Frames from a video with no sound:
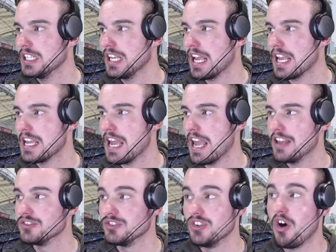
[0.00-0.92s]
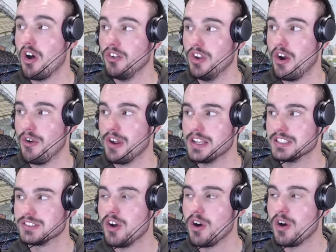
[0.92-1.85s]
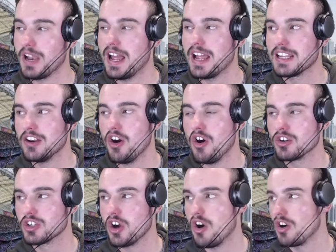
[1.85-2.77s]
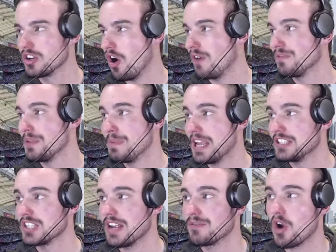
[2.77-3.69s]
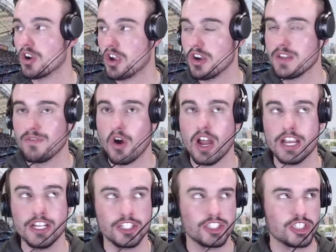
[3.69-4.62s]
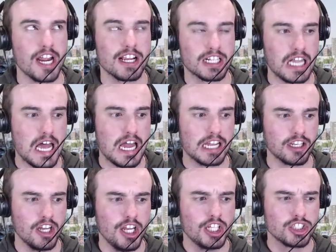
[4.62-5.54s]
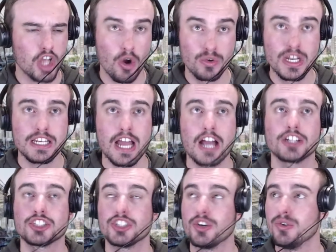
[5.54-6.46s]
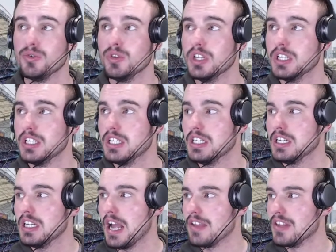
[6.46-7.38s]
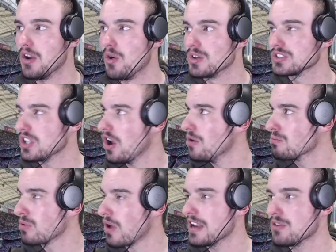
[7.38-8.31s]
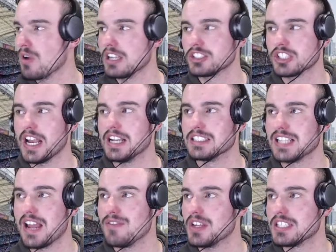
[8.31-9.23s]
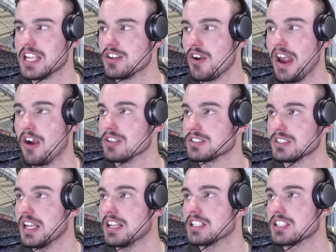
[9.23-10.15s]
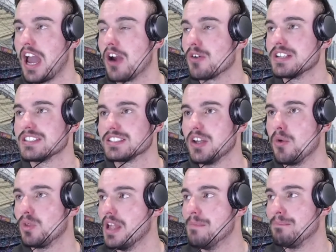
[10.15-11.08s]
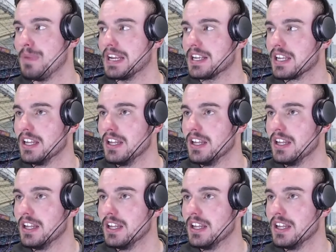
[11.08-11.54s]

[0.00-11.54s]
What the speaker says: He is not playing in Hong Kong. Off the bench, they've got Cody Vai, Shea Clark, Tony Nashu, and then also Brady Rush and Xavier Tito Harris. Curry's still limping.